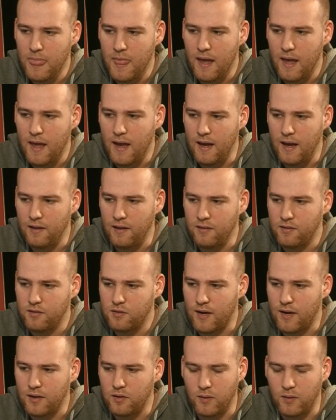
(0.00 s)
and
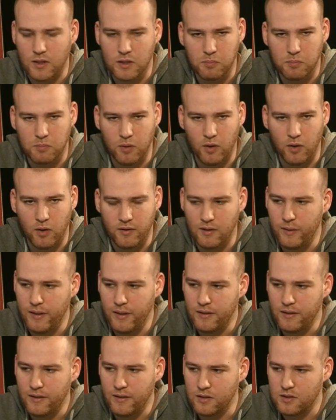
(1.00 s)
try to exploit that
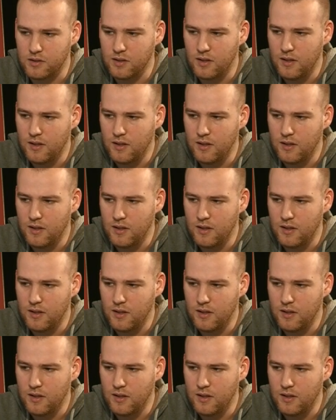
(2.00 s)
weakness